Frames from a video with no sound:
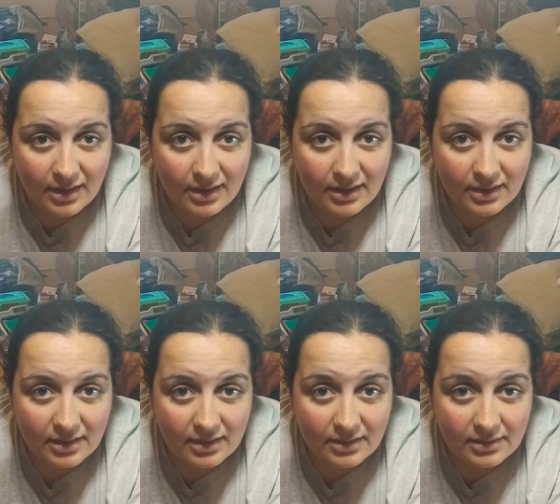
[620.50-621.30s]

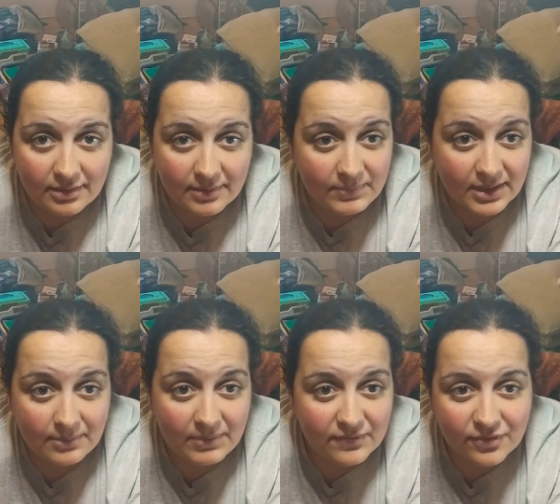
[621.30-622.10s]
And then we
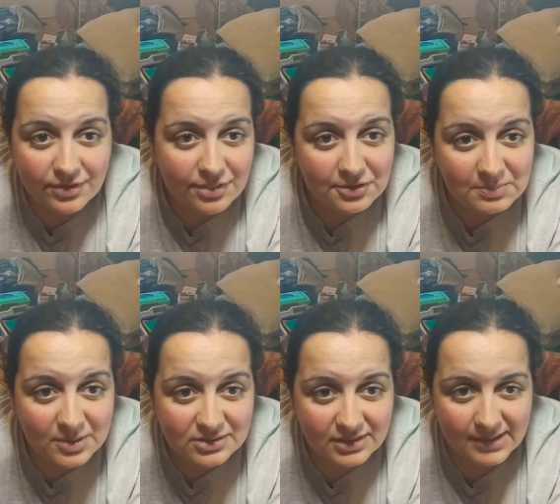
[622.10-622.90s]
can wait for the third
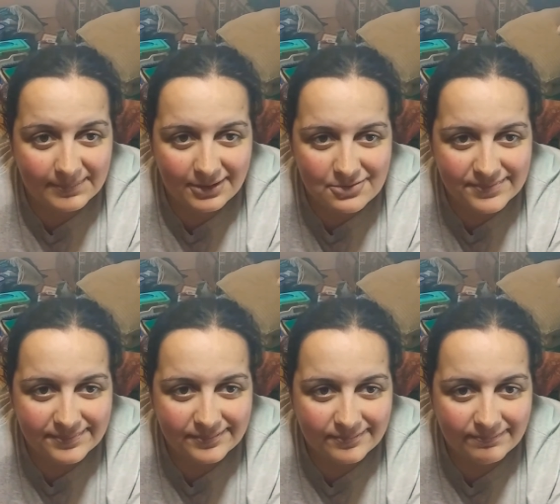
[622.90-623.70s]
book to come out.
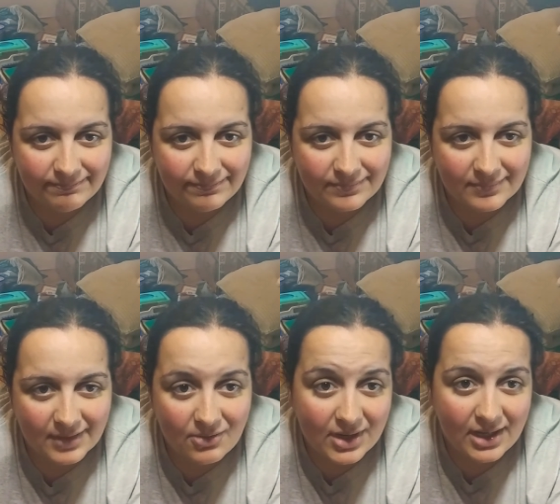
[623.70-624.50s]

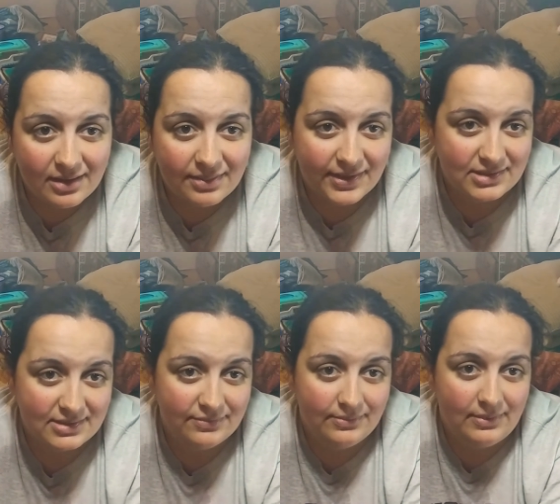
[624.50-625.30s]
Okay, thanks
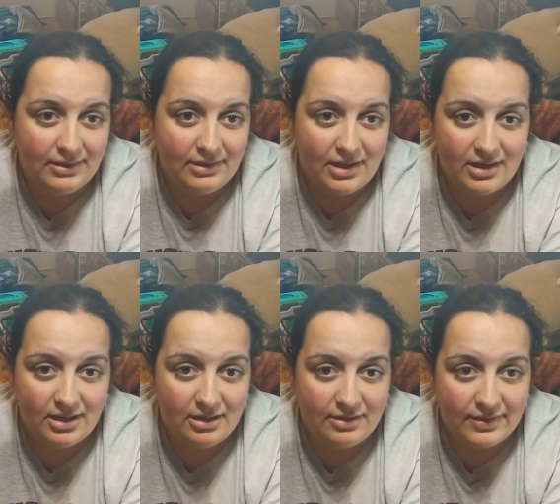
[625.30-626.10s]
everyone,
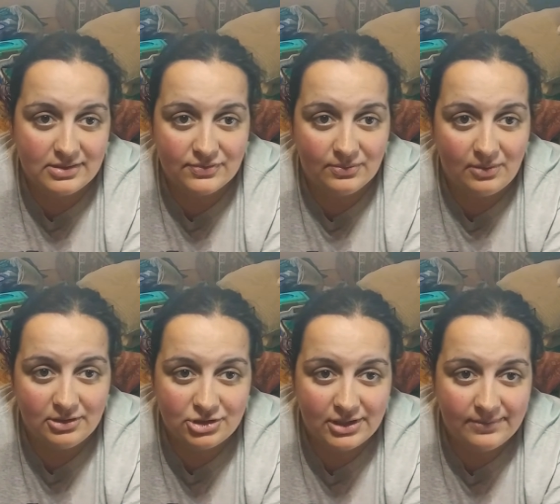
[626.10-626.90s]
and thanks for
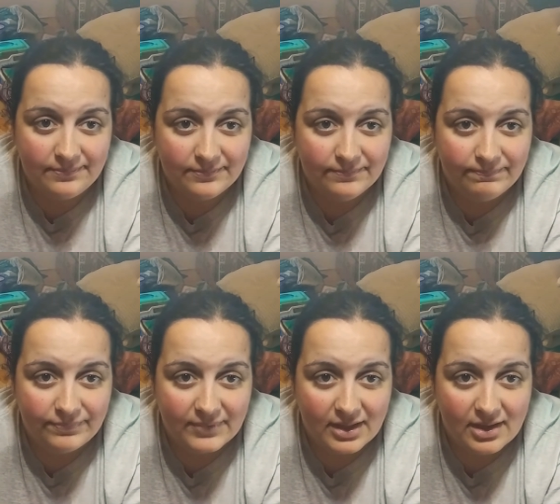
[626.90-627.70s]
watching.
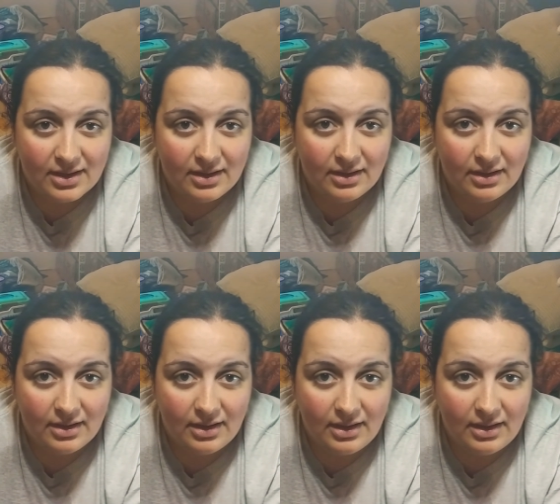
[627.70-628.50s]

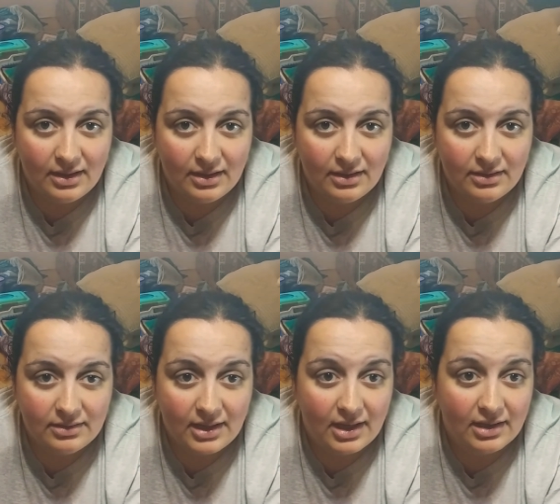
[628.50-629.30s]
And
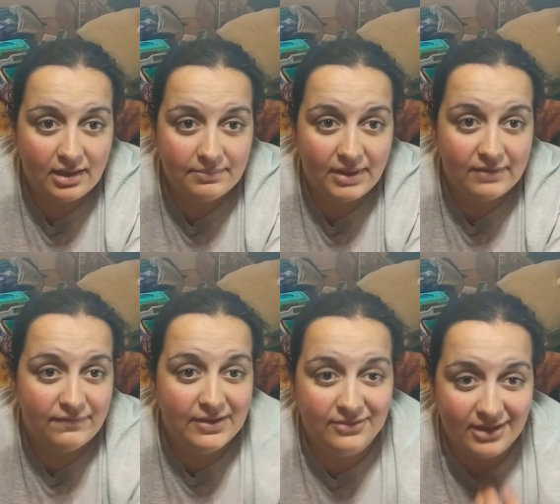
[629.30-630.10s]
yeah, and my
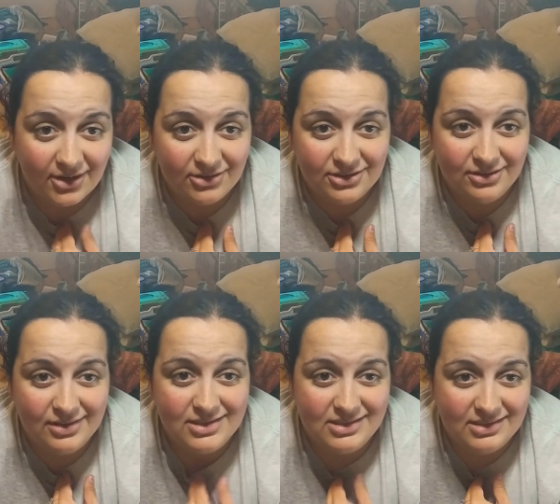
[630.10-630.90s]
favorite character
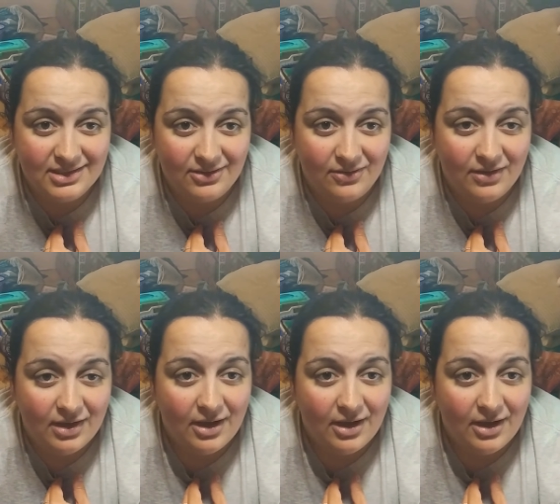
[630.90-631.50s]
is still